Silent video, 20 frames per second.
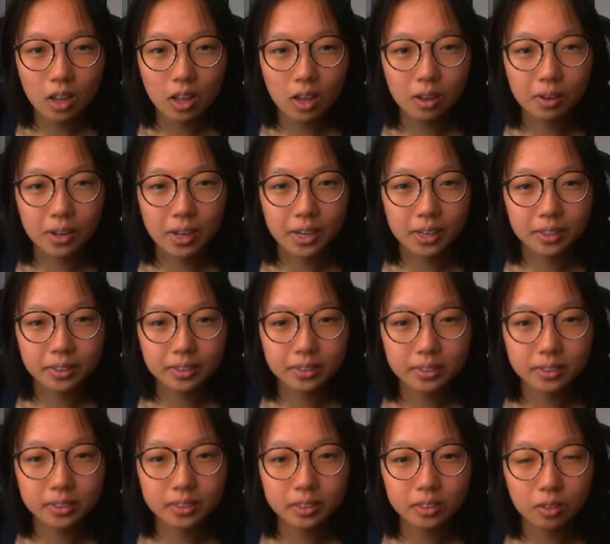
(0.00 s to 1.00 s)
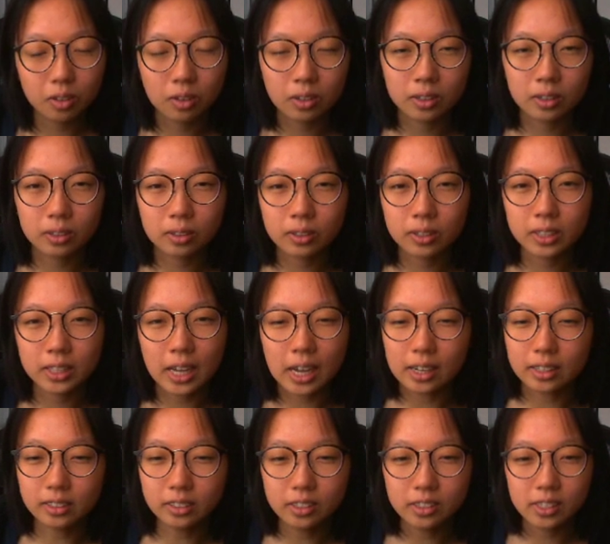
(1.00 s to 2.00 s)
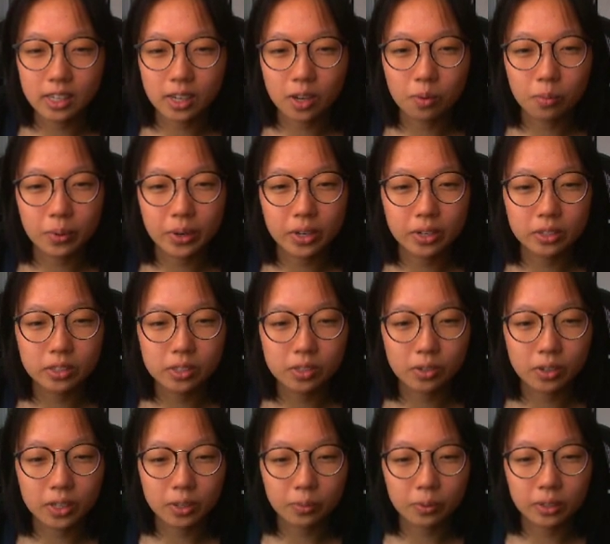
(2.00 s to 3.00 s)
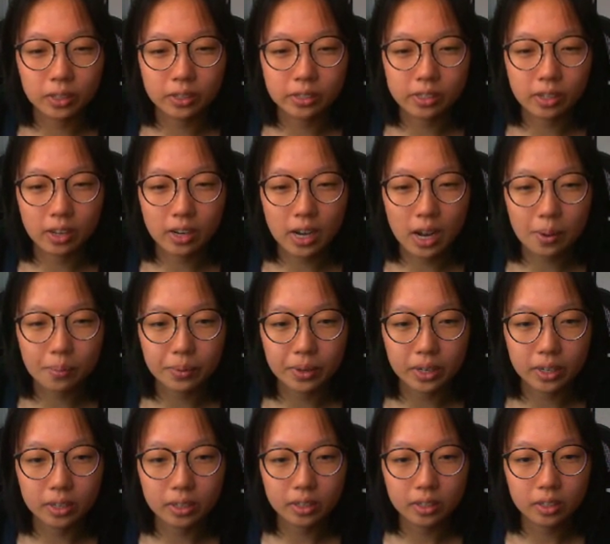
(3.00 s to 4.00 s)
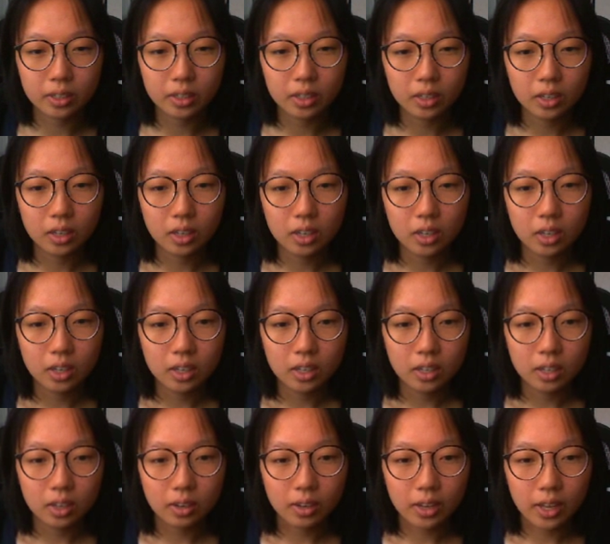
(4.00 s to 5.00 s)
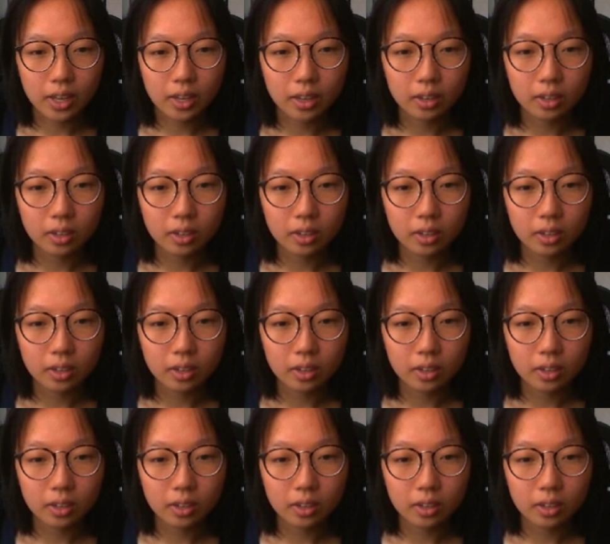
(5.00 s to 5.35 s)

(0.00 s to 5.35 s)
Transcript: Okay. Or yeah, just like a weird story where there's a lot happening. Okay.